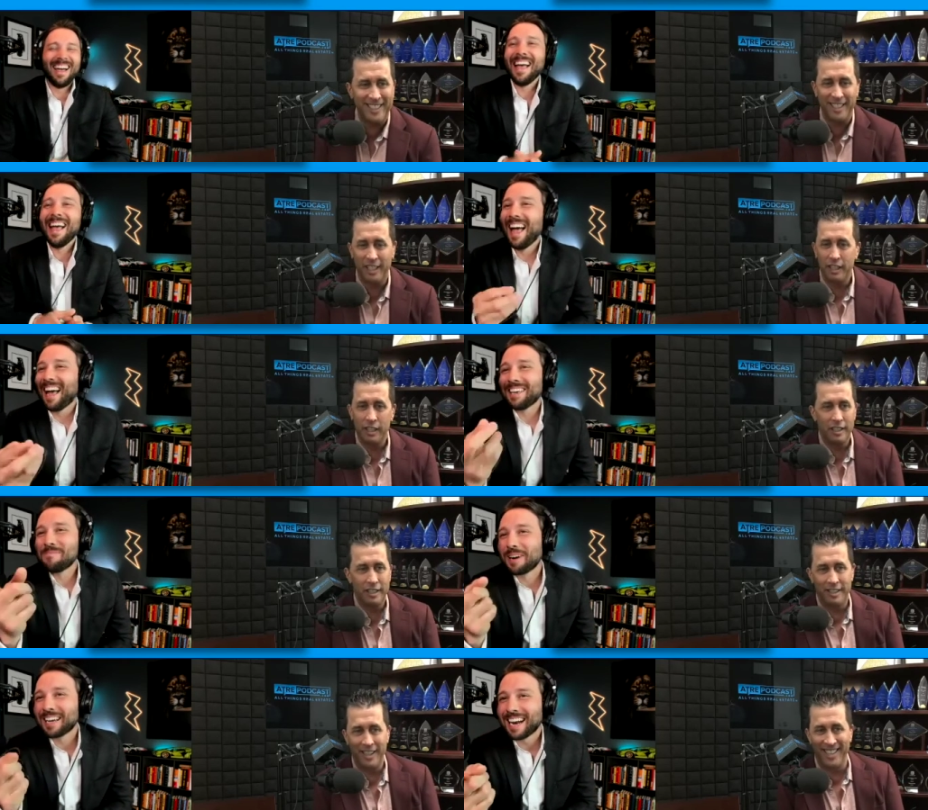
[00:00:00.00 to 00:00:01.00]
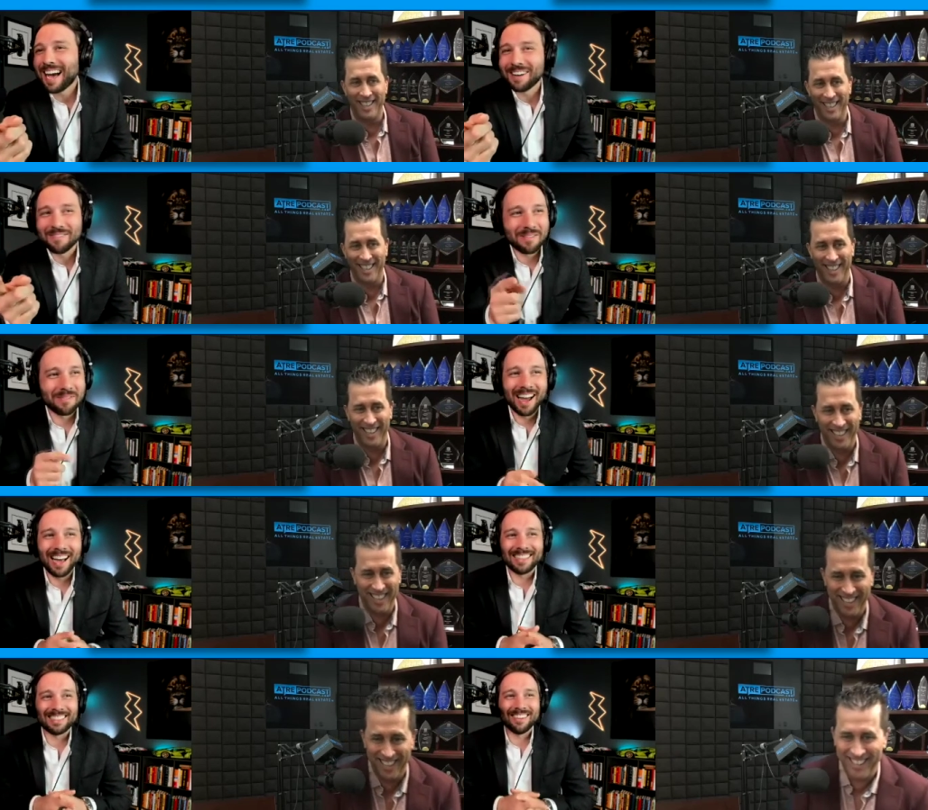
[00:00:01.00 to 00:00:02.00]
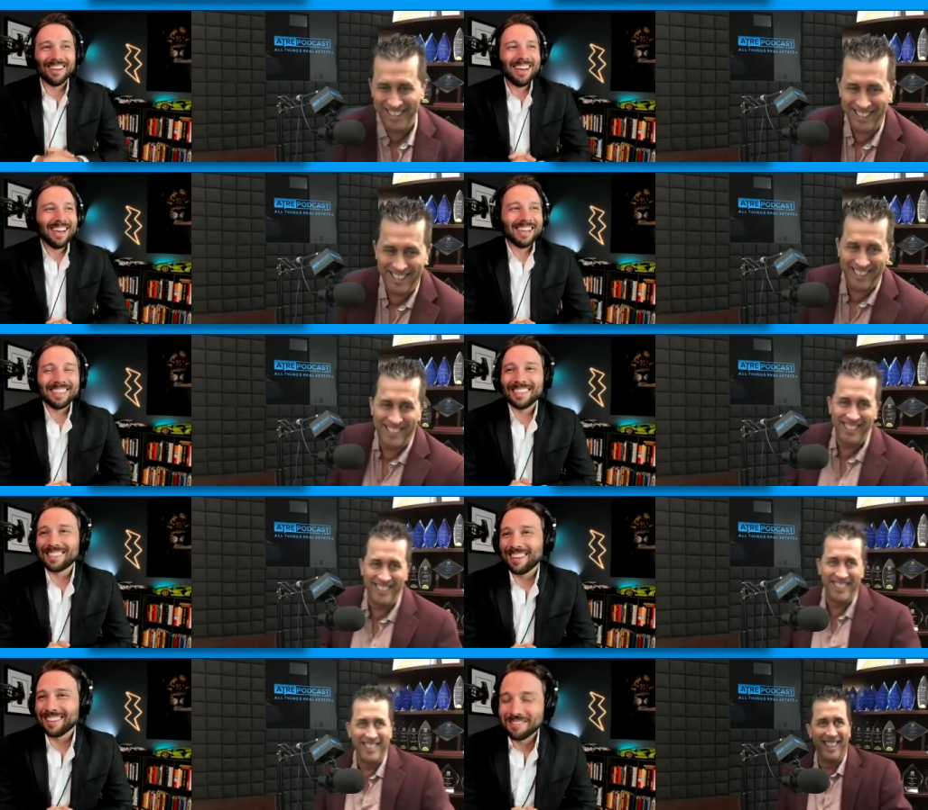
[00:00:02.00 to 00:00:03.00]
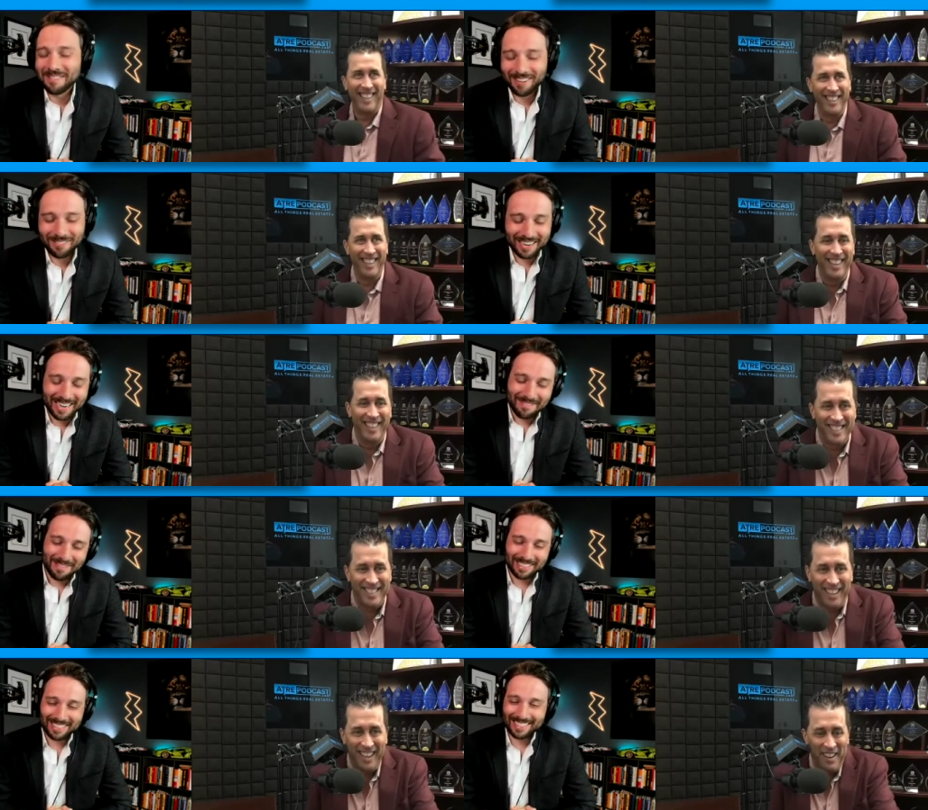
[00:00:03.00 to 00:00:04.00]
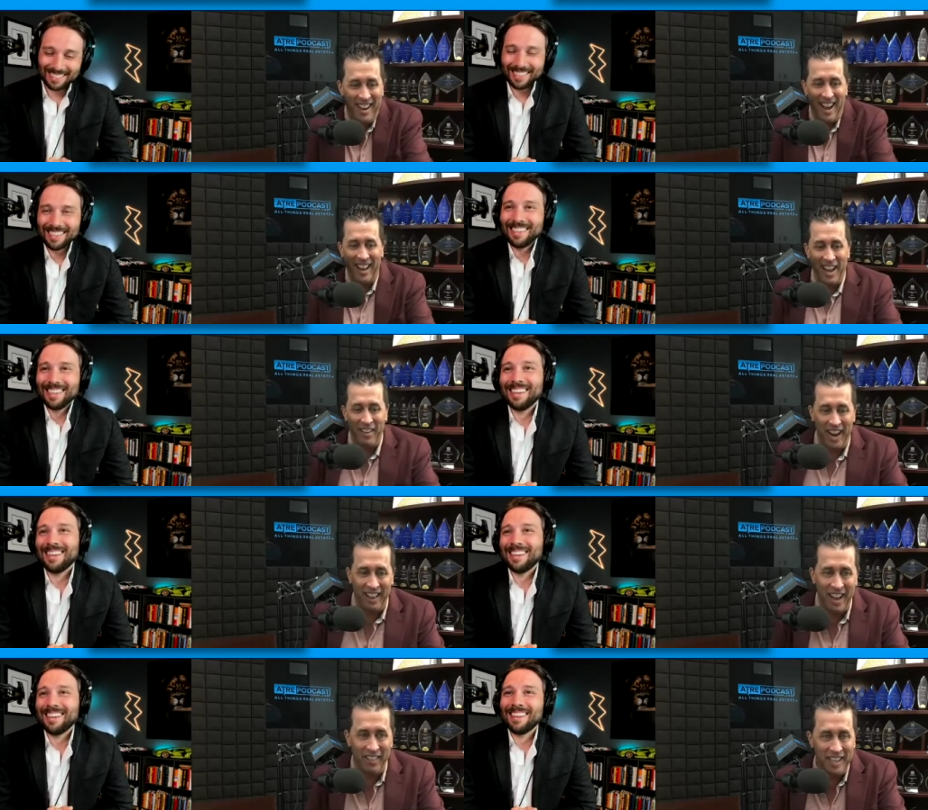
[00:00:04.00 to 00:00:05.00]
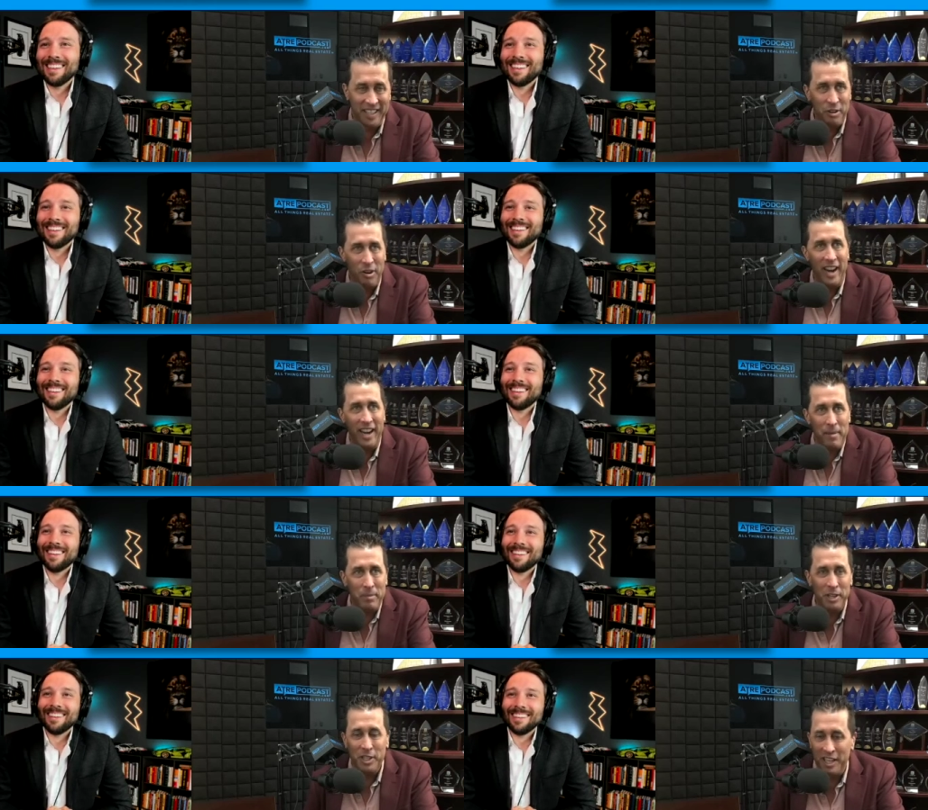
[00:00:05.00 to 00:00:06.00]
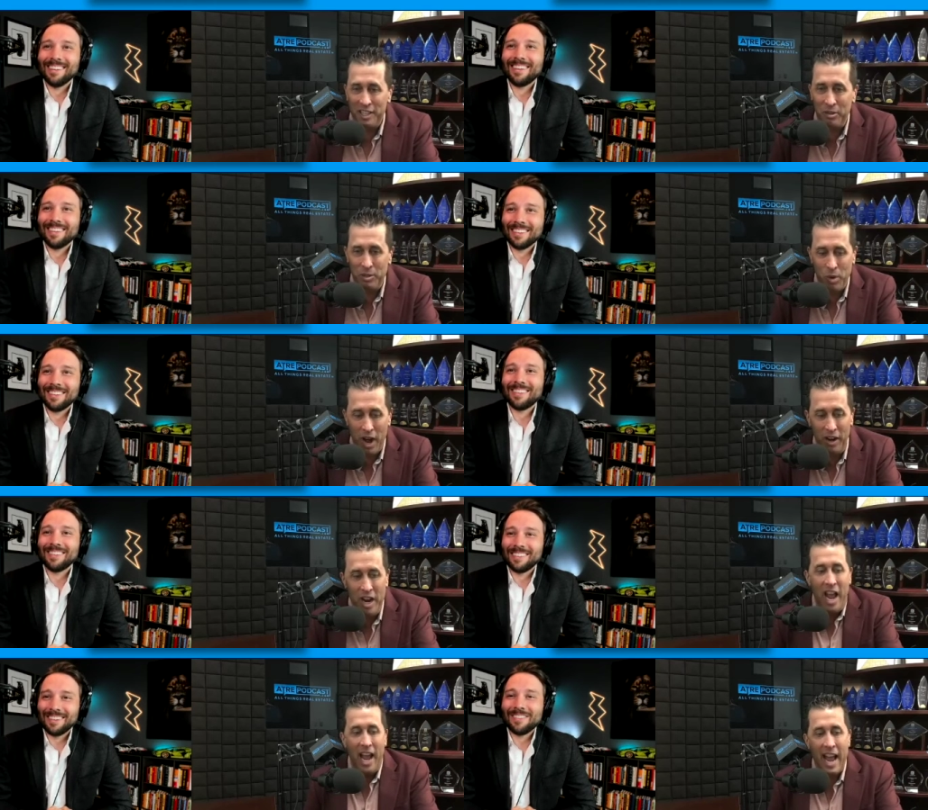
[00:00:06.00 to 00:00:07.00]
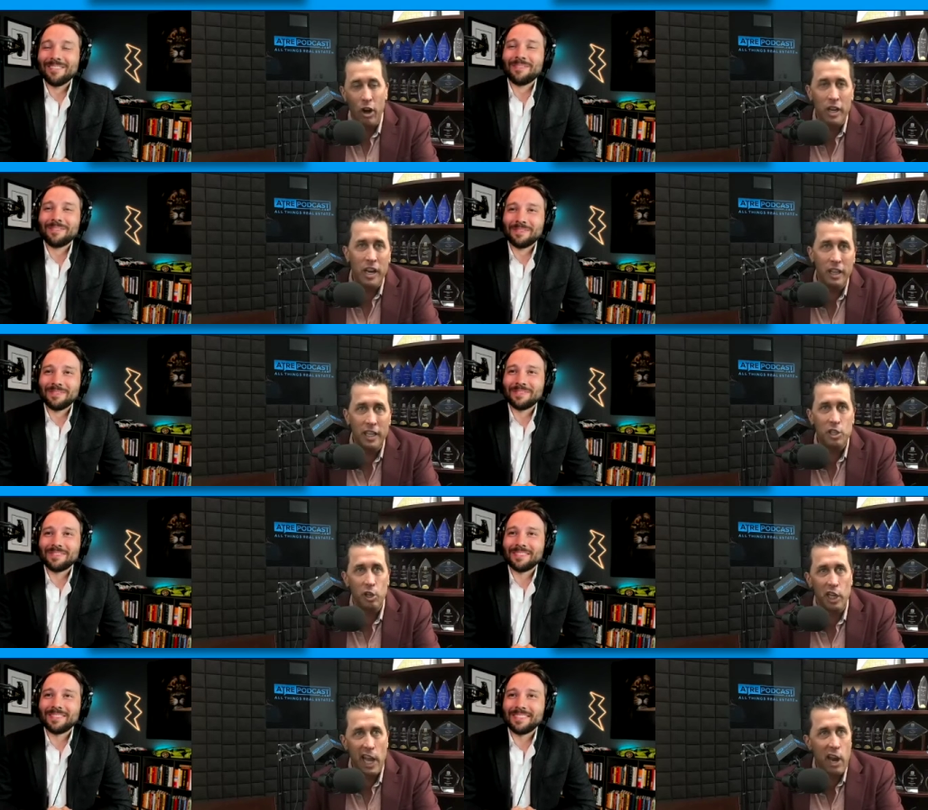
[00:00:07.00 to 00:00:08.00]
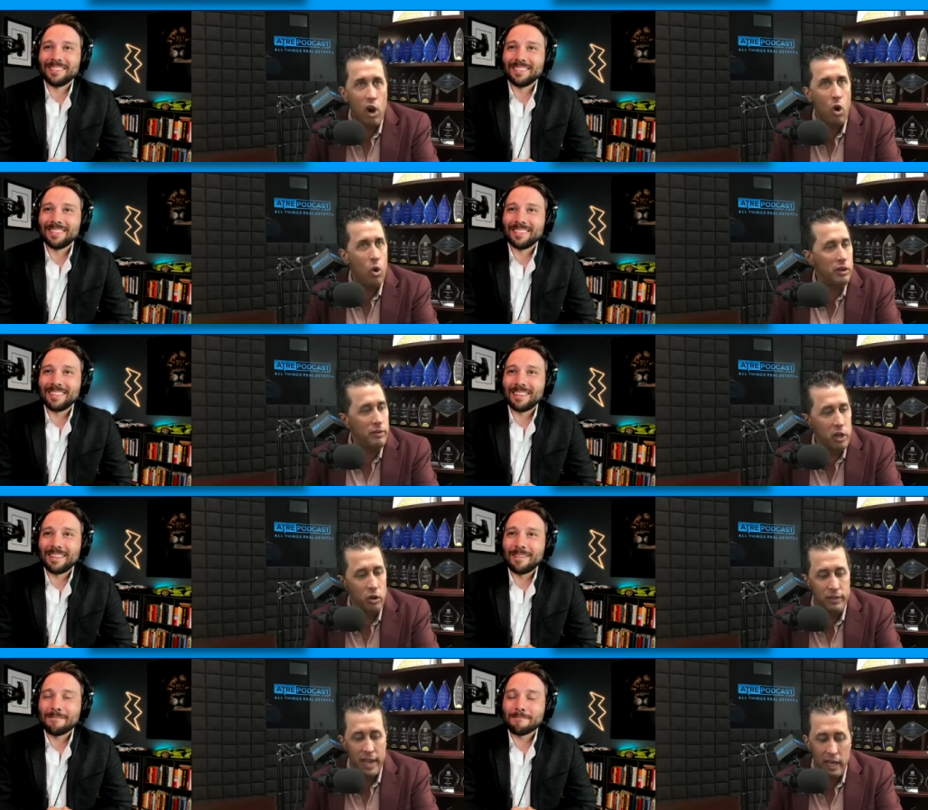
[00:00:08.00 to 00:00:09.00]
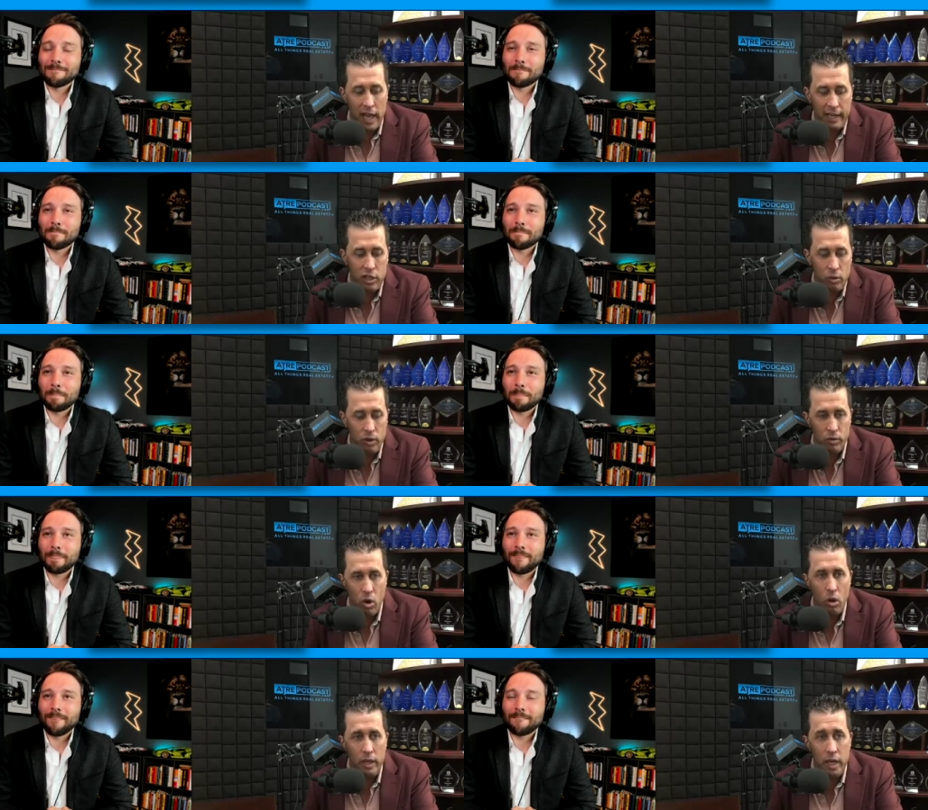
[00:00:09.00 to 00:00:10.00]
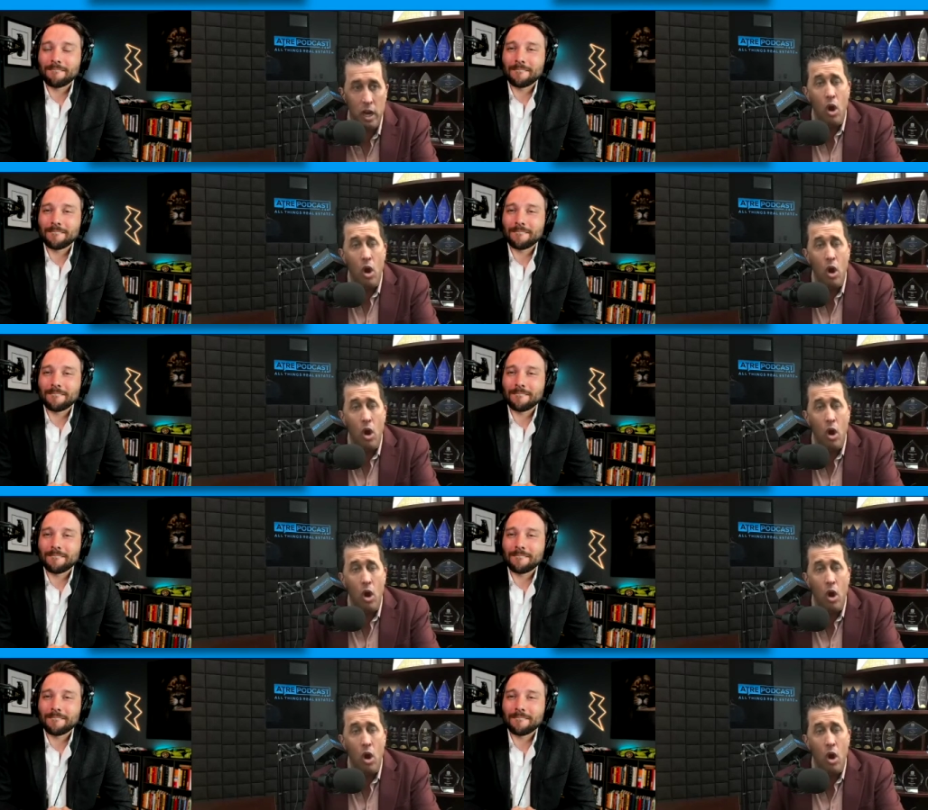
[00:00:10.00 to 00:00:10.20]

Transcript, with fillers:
Speaker 1: hey, you bring it out of me, Brad. So it, it's all you, my friend. I appreciate you.
Speaker 2: I love it. I love it. It's great. I appreciate you as well. And how can a listener get a hold of you if they'd like to enroll in?